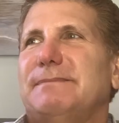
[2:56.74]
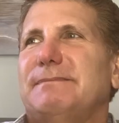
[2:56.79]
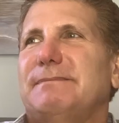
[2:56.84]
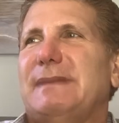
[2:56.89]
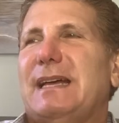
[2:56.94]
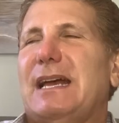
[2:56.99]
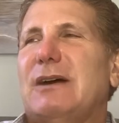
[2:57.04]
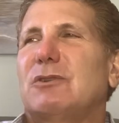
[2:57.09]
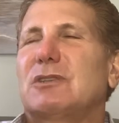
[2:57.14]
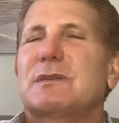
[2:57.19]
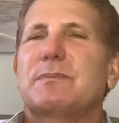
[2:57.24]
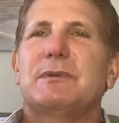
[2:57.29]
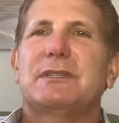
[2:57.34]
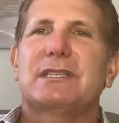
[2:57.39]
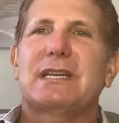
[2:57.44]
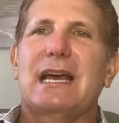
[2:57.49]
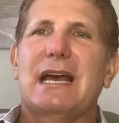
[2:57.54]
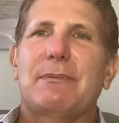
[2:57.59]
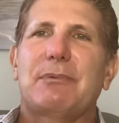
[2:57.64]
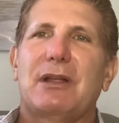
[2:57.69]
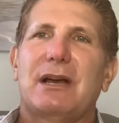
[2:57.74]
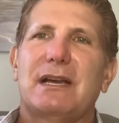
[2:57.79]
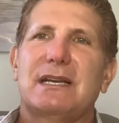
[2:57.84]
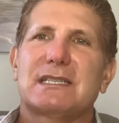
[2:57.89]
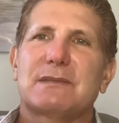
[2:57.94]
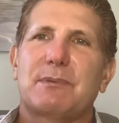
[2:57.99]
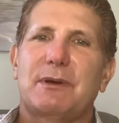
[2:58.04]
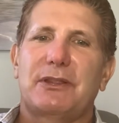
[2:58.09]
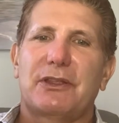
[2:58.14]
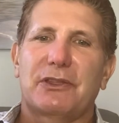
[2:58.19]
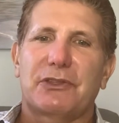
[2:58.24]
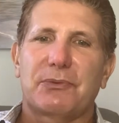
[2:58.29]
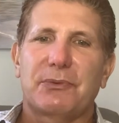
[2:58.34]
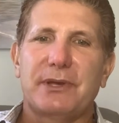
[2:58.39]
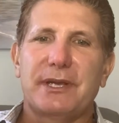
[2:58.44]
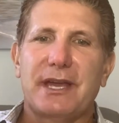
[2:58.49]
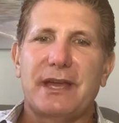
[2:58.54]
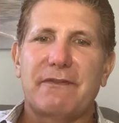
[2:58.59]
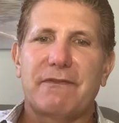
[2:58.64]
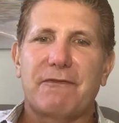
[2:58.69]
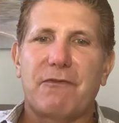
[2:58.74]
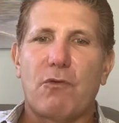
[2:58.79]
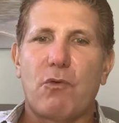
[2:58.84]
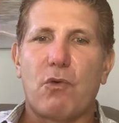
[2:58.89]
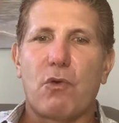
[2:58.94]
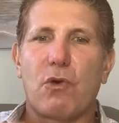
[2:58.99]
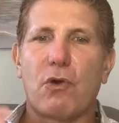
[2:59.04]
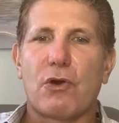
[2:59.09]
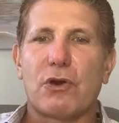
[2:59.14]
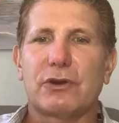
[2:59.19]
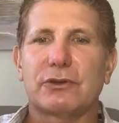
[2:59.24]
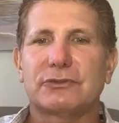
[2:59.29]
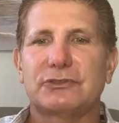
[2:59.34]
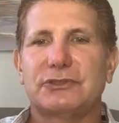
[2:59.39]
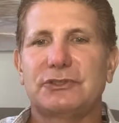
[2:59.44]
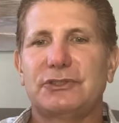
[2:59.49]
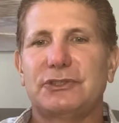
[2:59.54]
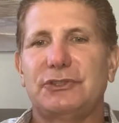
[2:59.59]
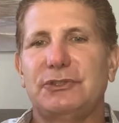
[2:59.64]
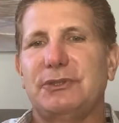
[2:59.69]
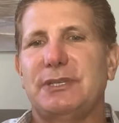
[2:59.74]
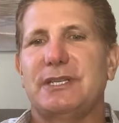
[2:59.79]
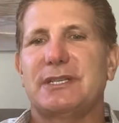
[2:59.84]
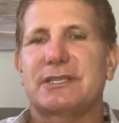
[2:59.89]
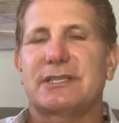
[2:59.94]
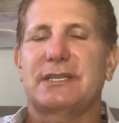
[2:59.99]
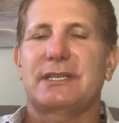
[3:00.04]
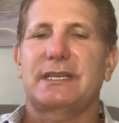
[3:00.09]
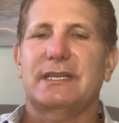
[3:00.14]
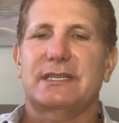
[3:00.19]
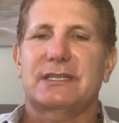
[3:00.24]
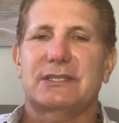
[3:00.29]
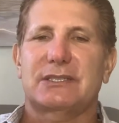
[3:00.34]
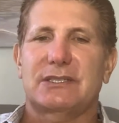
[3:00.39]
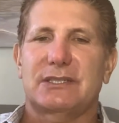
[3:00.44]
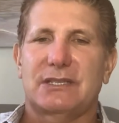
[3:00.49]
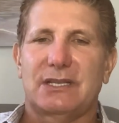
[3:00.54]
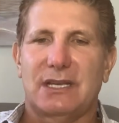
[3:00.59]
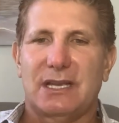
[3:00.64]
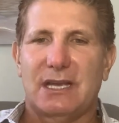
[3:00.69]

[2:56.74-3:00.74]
How it's metabolized by the 3A4, 2D6,